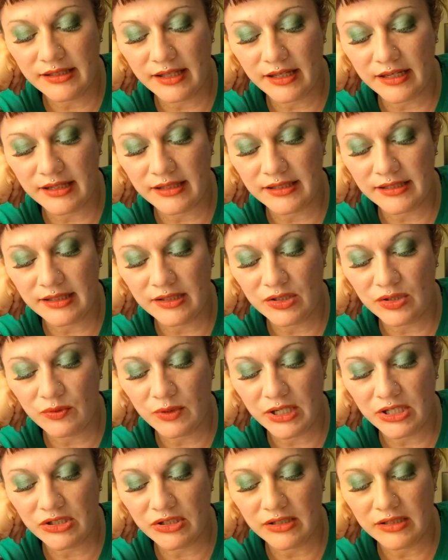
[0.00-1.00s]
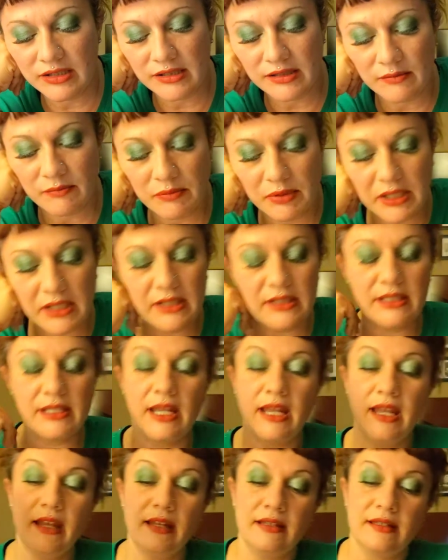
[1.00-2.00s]
that a situation is a bit
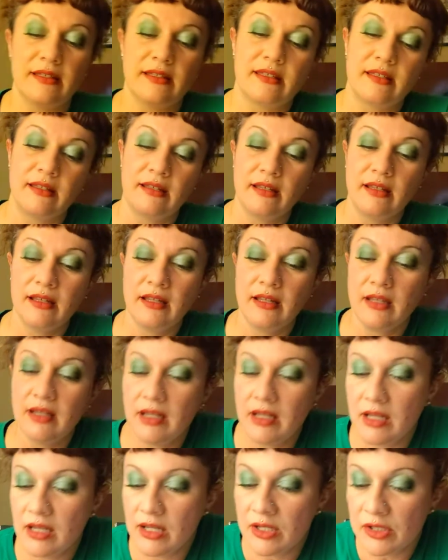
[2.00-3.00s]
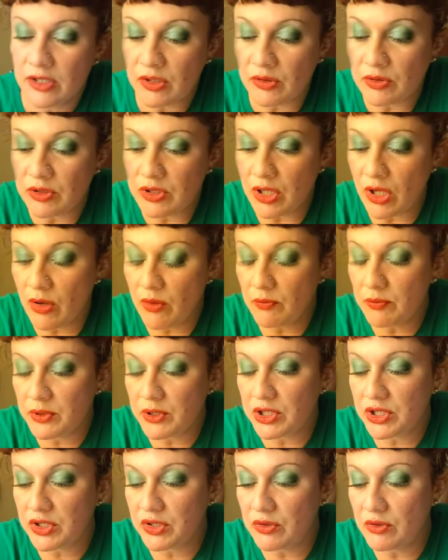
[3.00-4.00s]
tense. So don't
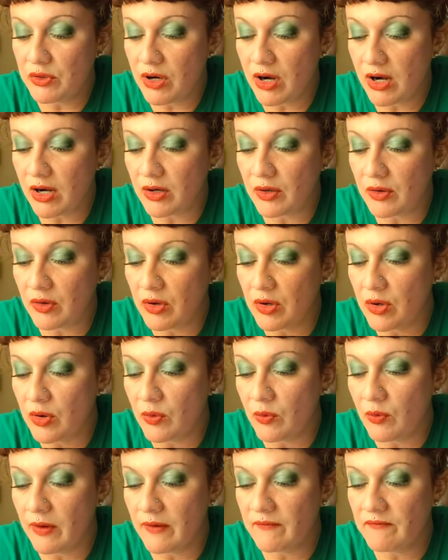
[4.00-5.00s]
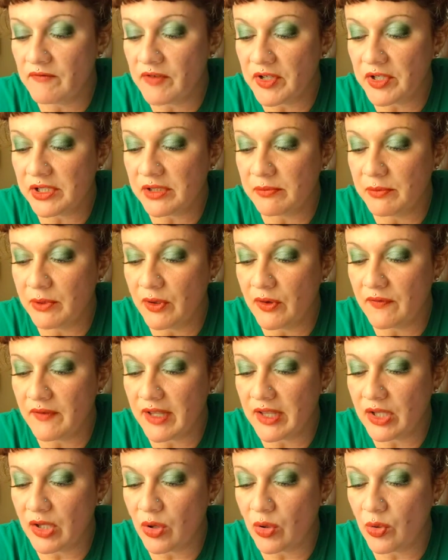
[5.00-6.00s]
push too hard. One false move
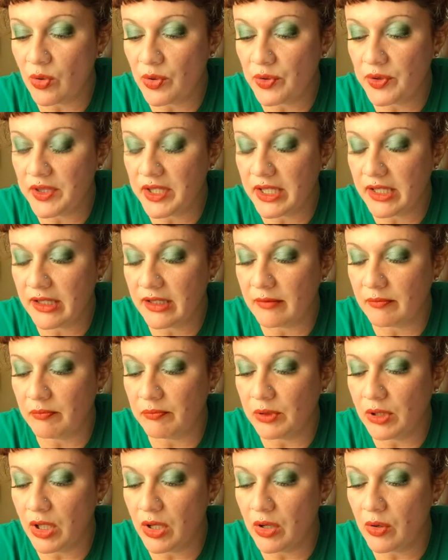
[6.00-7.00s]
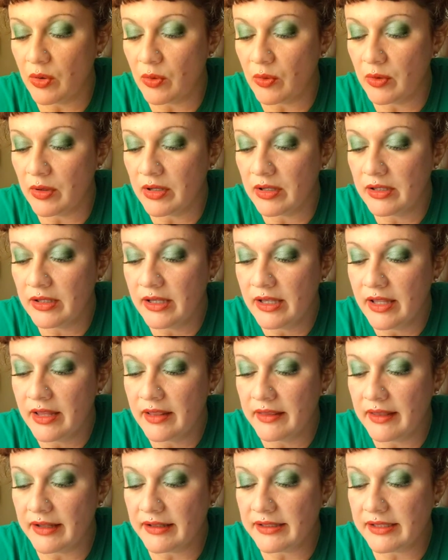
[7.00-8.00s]
and the whole thing could blow.
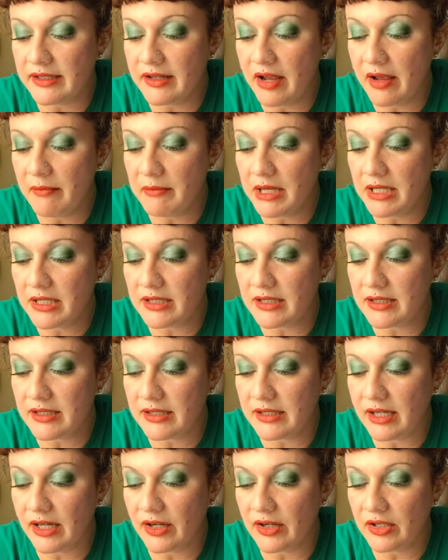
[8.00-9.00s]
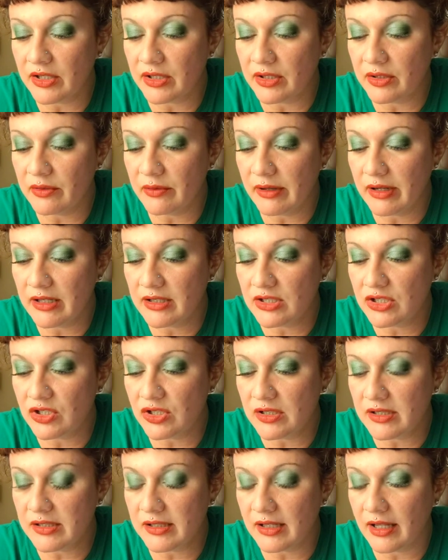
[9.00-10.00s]
That's not meant to scare you, it's
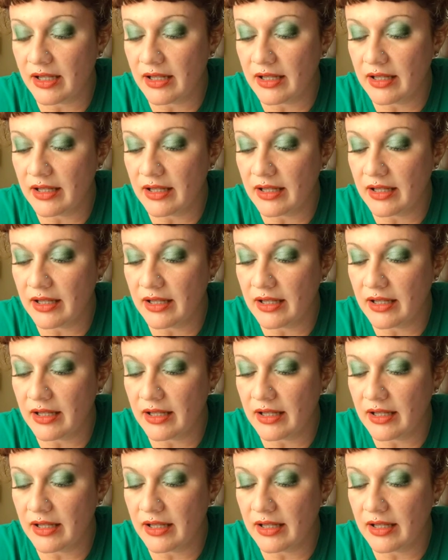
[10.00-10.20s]
just